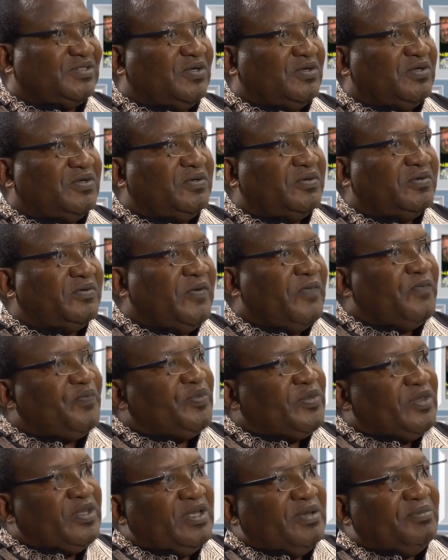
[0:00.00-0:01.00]
Yeah. So
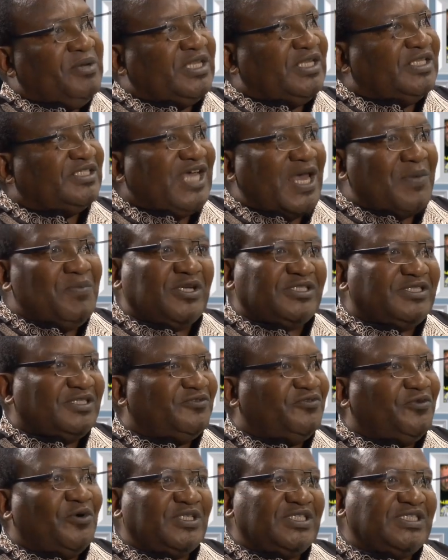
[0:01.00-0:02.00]
by the time I was
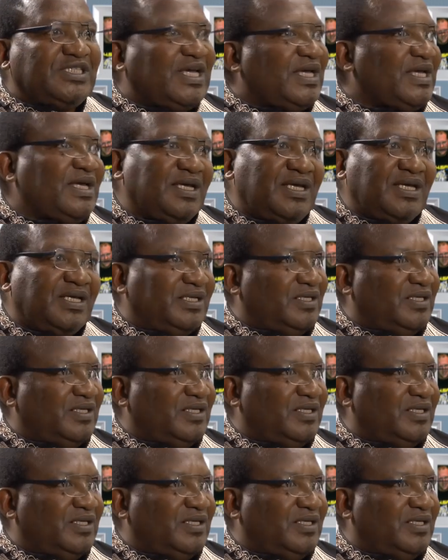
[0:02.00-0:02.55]
at Fort Hare,